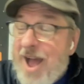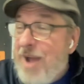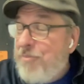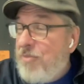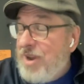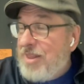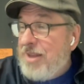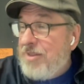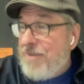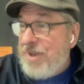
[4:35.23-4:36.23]
I'm
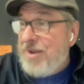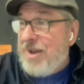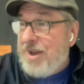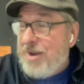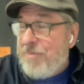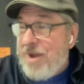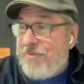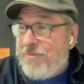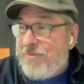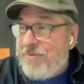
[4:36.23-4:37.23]
really loving,
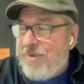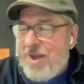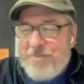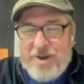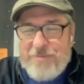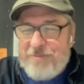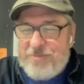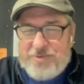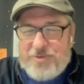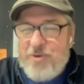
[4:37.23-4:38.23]
I'm going to
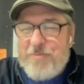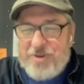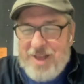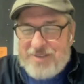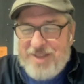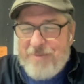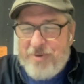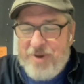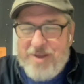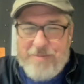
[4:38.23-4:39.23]
screw up her last name,
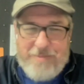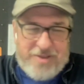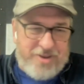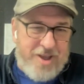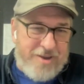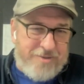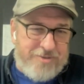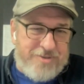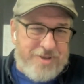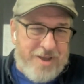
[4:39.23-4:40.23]
Maria
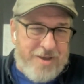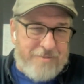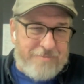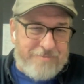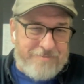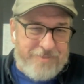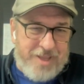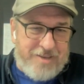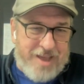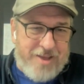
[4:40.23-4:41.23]
Mazzucato's,
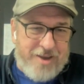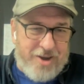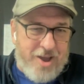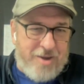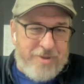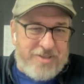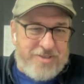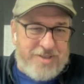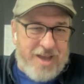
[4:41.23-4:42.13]
The Italian Economist.